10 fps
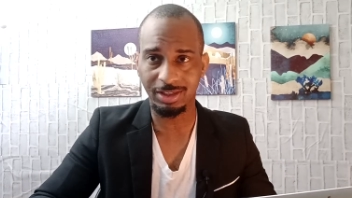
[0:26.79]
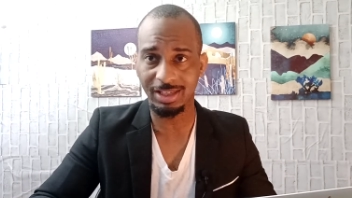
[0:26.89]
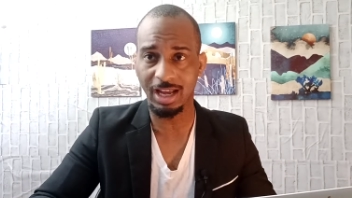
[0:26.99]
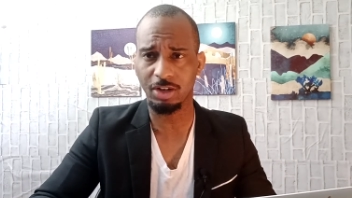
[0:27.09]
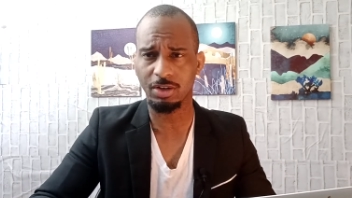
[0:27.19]

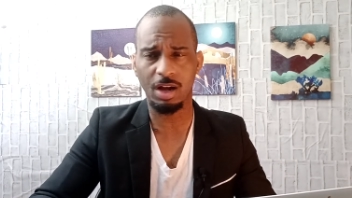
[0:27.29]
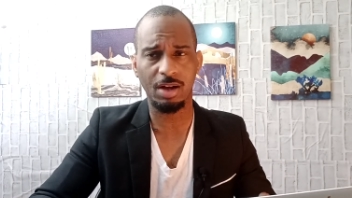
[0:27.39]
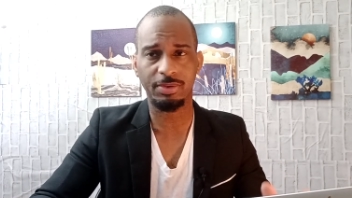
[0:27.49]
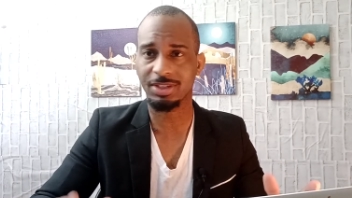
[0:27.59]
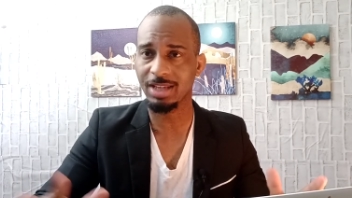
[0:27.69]
Stellar.
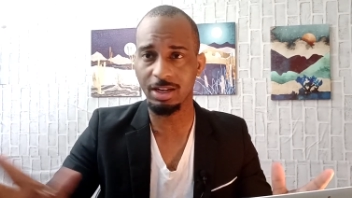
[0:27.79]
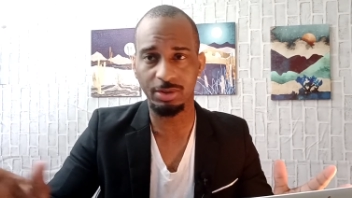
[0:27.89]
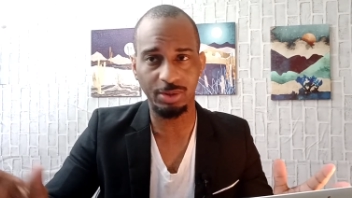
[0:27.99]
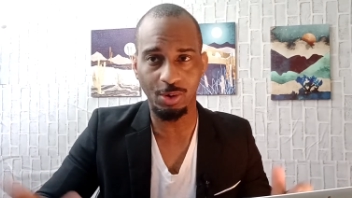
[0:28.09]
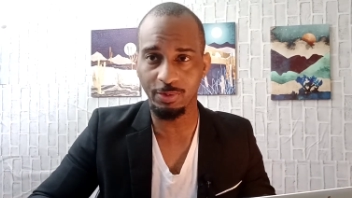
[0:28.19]
Oh,
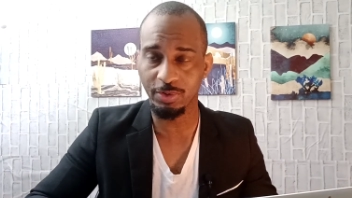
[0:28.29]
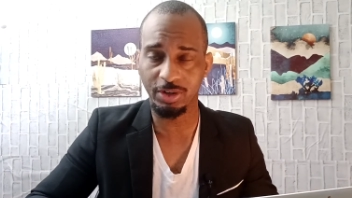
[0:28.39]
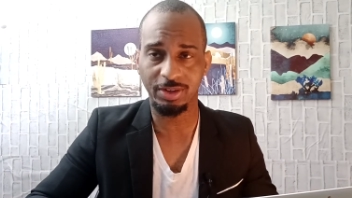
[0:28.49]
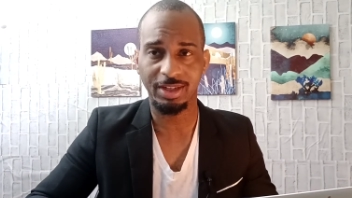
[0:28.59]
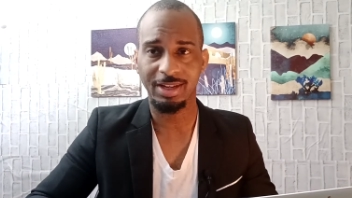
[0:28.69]
Stellar's
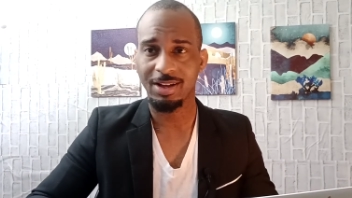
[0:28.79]
over.